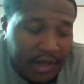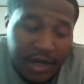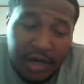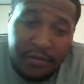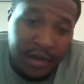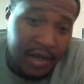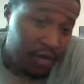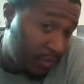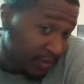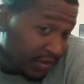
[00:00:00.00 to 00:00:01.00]
They got to
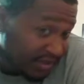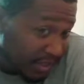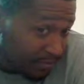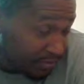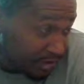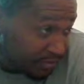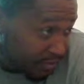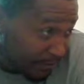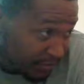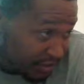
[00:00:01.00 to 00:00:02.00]
replace
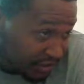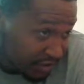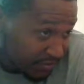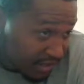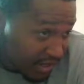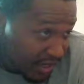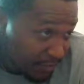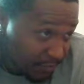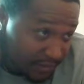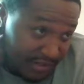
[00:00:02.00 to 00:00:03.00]
that production, man. They got to
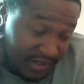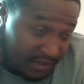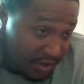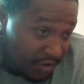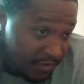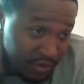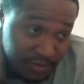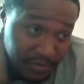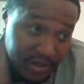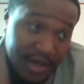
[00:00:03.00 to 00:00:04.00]
replace that 30 points
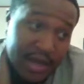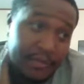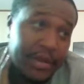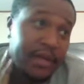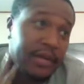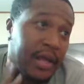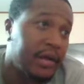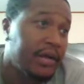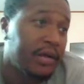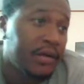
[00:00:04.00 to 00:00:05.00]
per game that
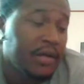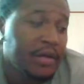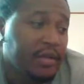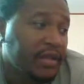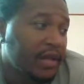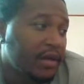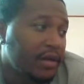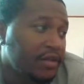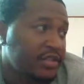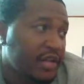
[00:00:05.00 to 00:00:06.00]

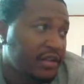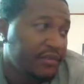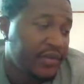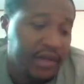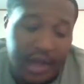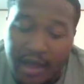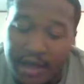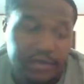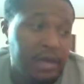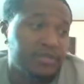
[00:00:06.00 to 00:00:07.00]
Zach LaVine had
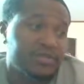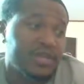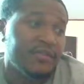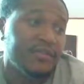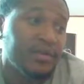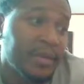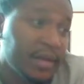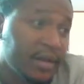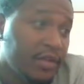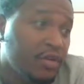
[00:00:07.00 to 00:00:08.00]
that was giving them,
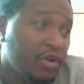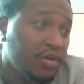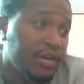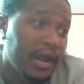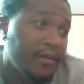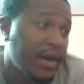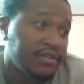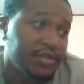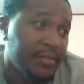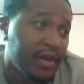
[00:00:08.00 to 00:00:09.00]
man. And you go to their
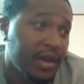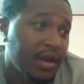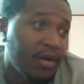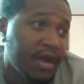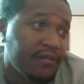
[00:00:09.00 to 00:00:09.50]
roster, man, they don't have